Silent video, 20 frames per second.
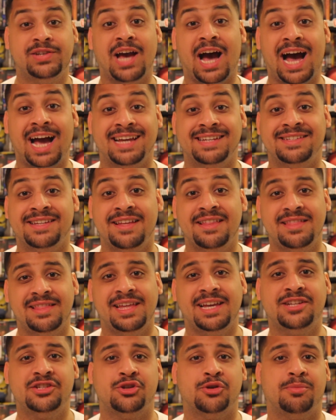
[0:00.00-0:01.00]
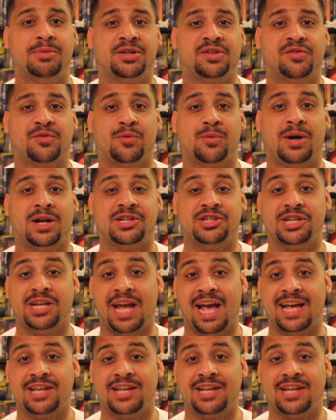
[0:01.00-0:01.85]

Guys, thanks so much for watching.